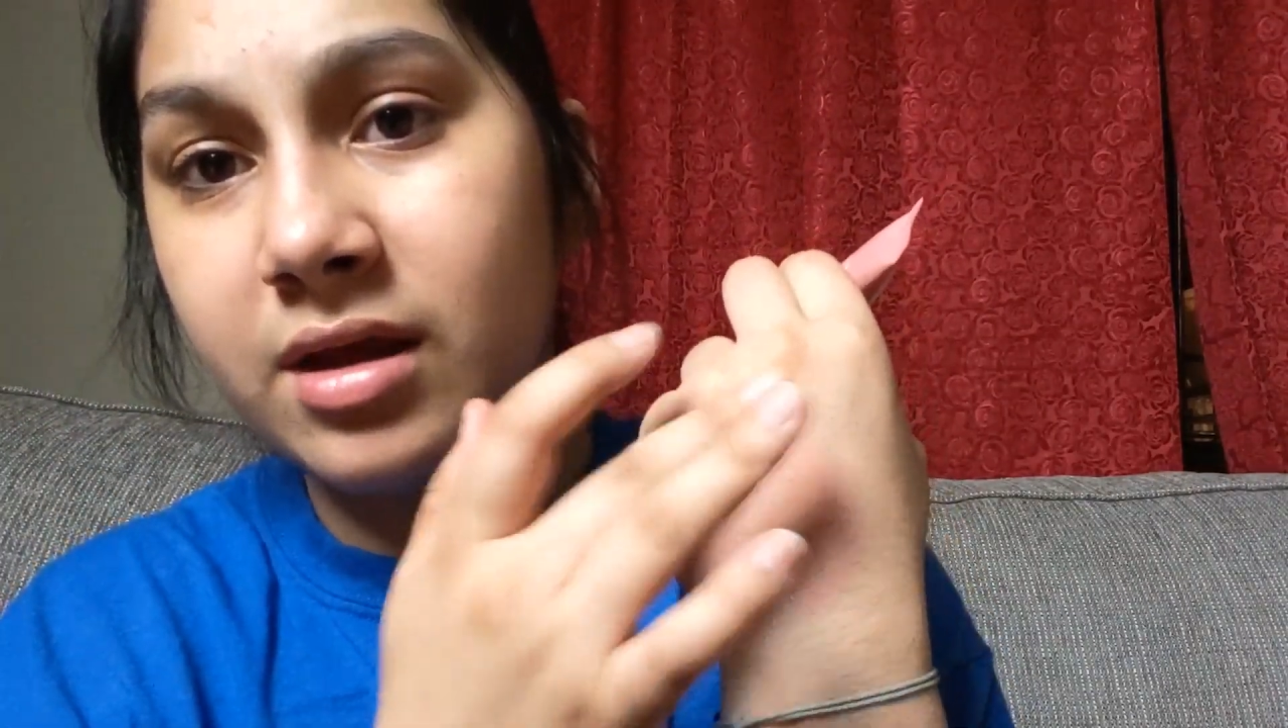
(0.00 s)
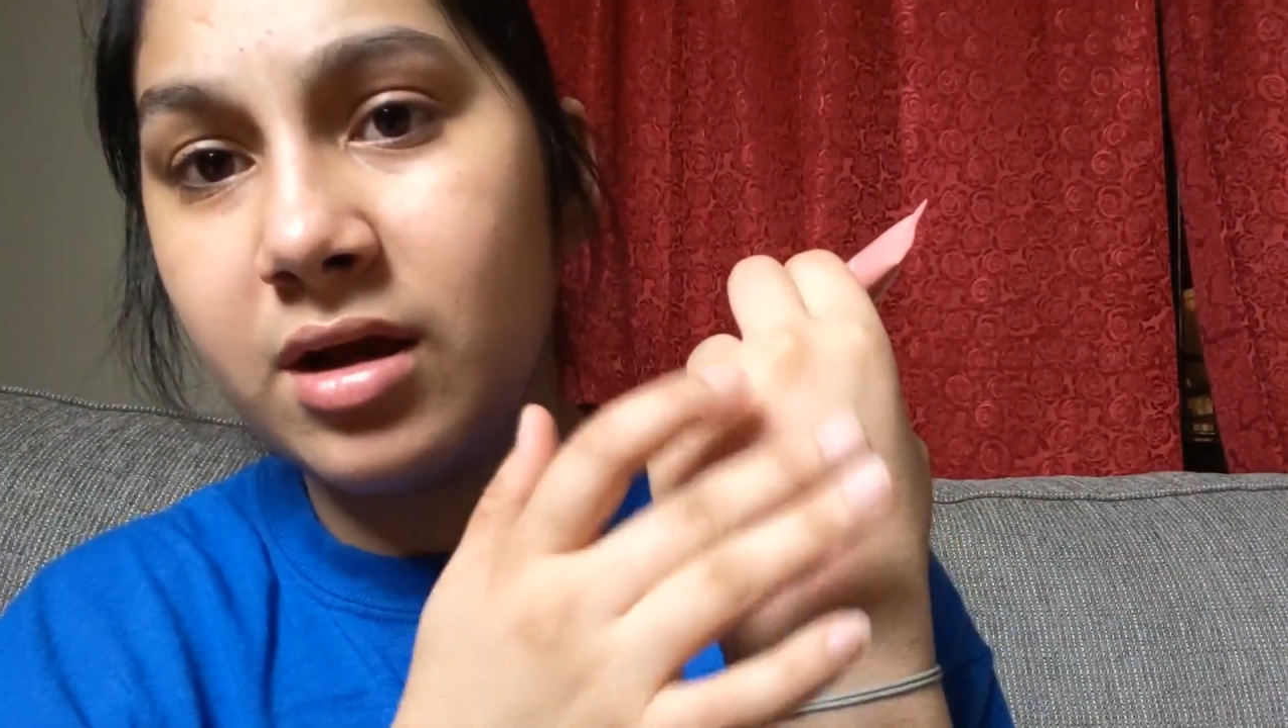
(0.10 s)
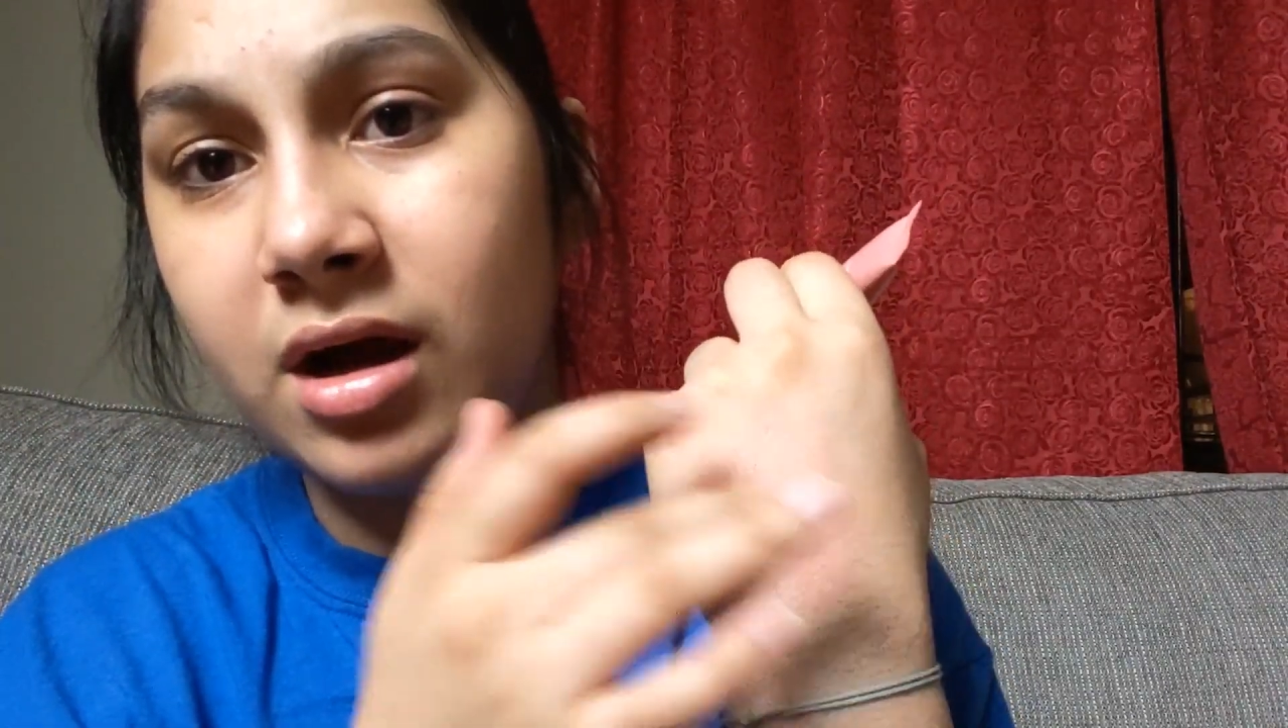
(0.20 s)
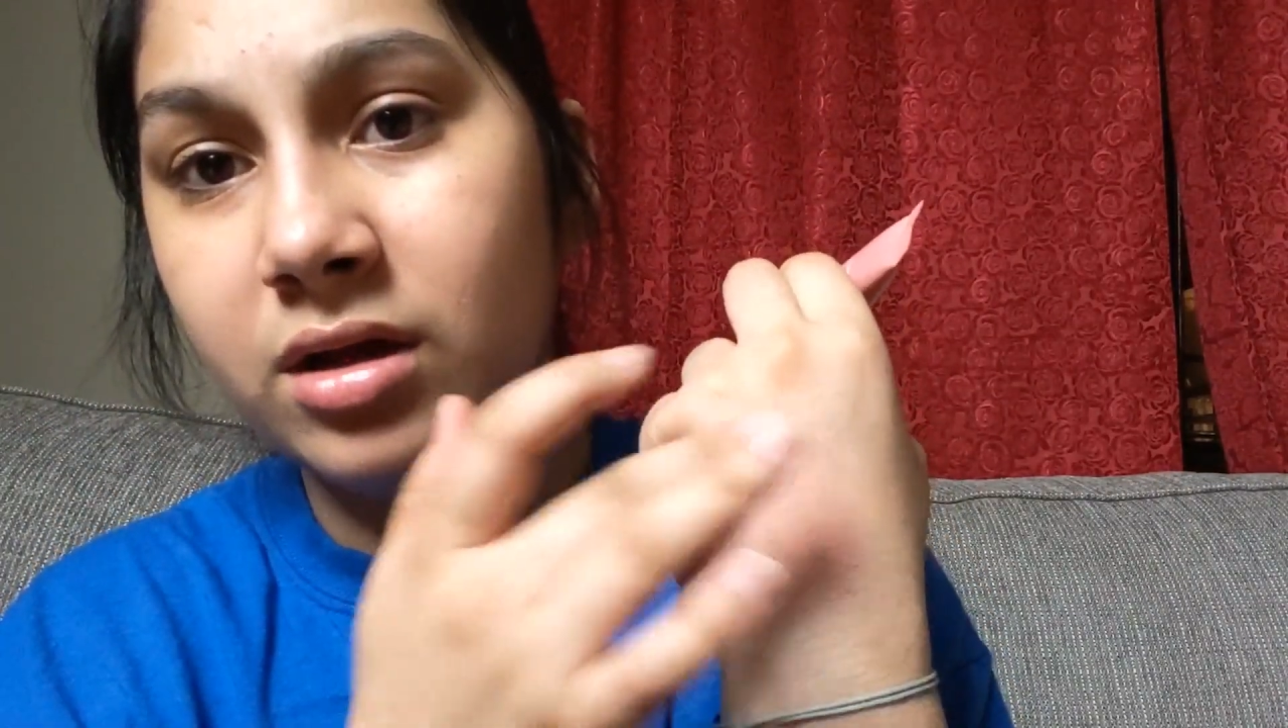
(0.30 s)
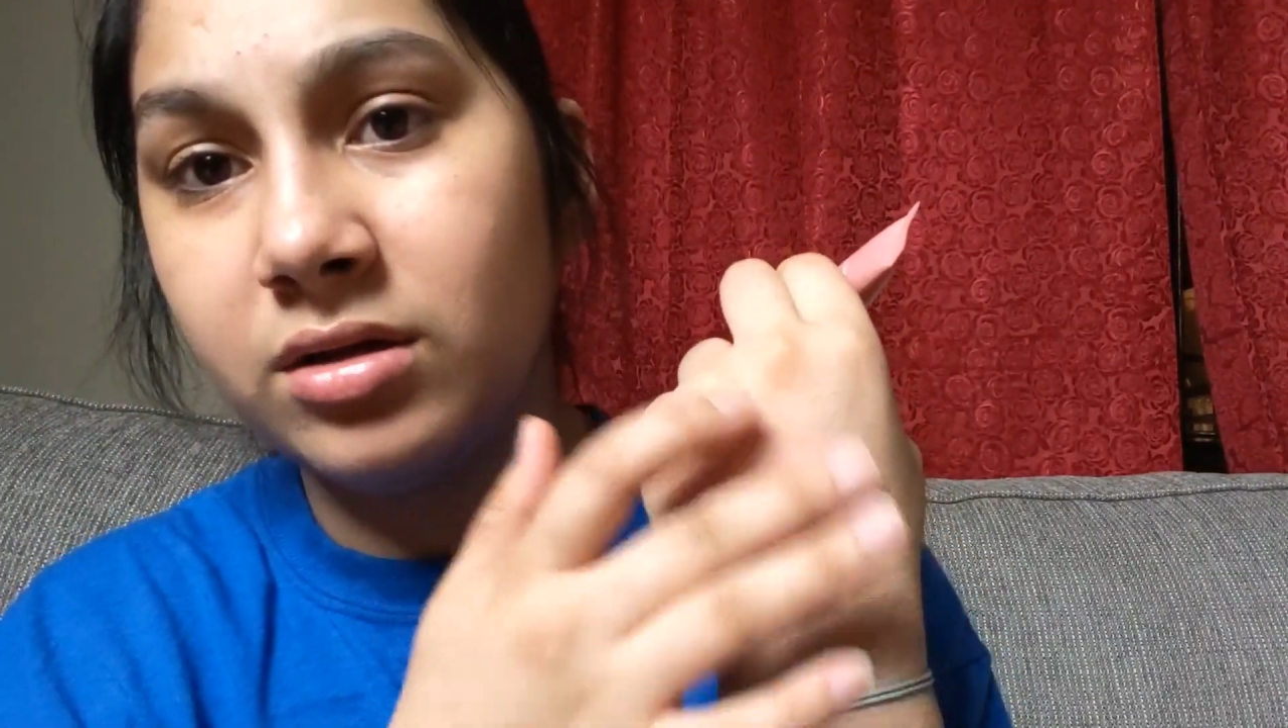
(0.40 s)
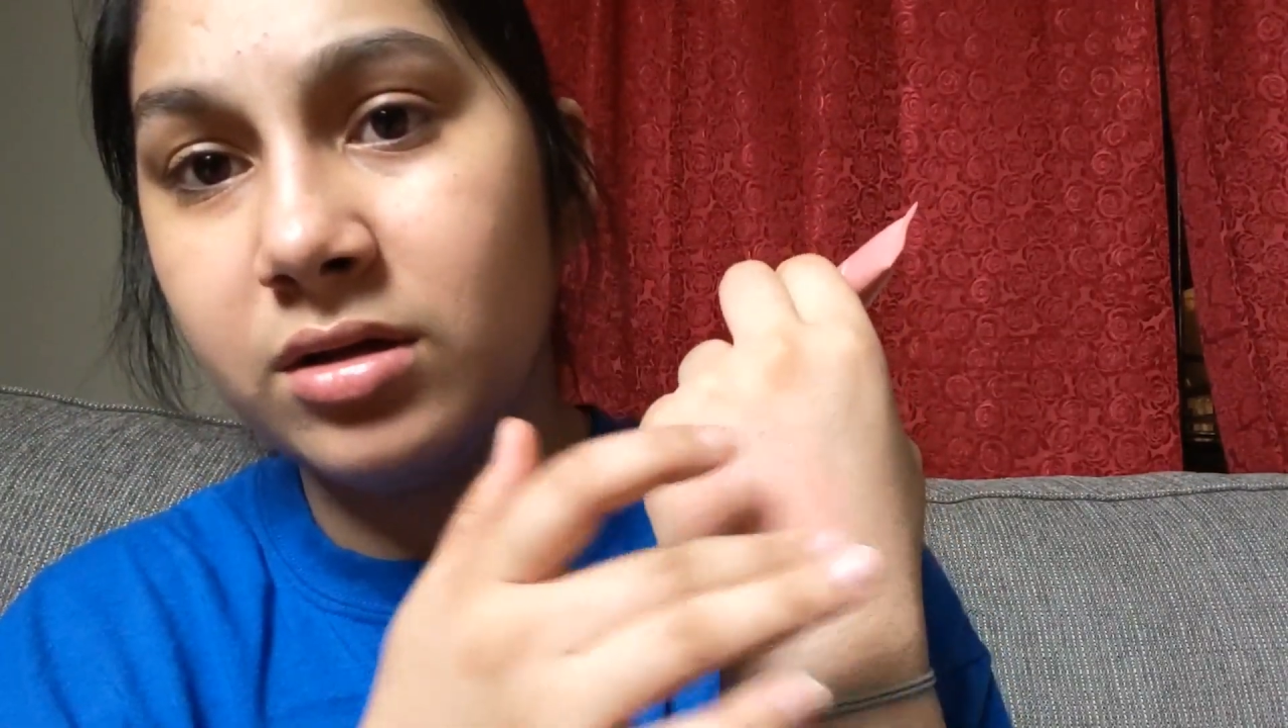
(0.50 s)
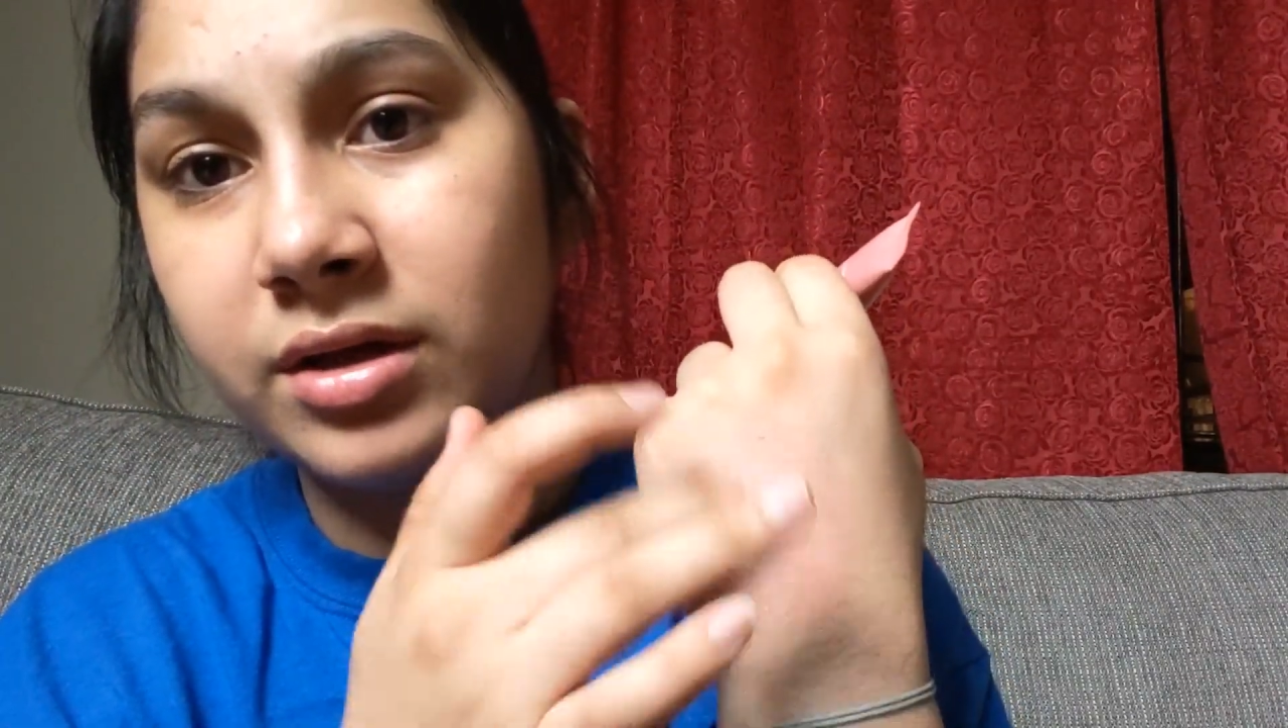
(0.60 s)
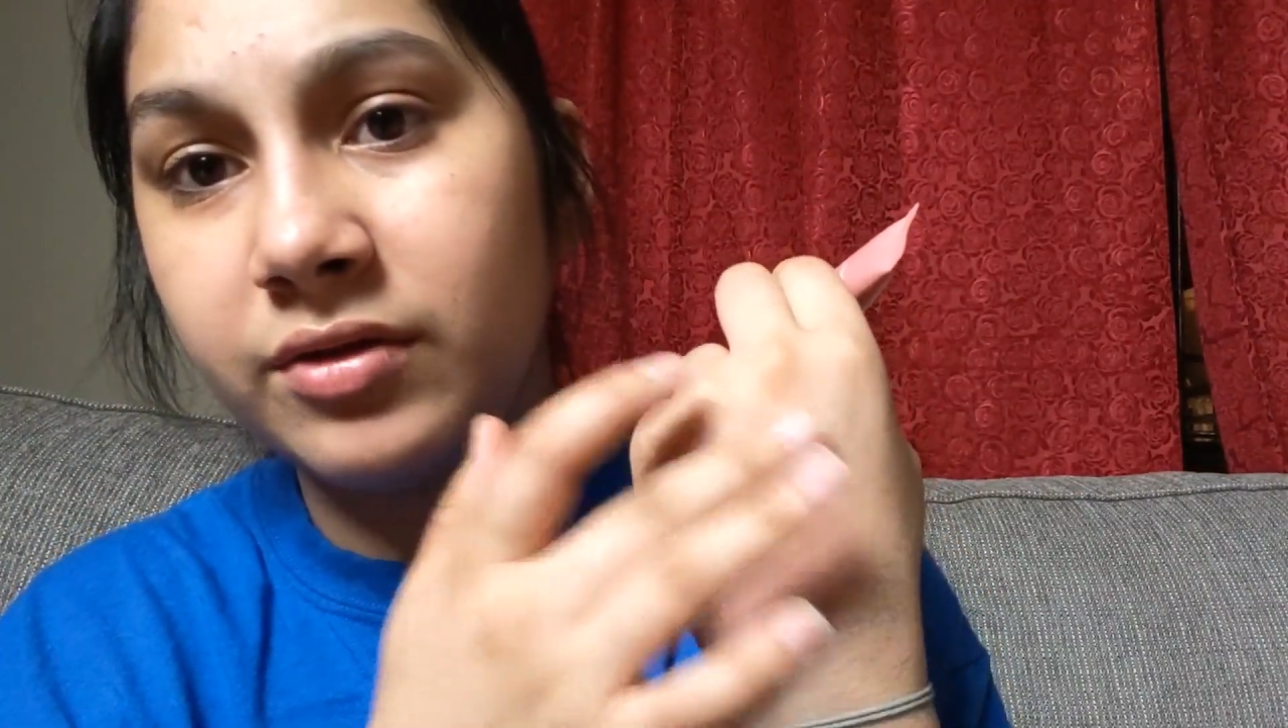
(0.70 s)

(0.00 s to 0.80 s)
color.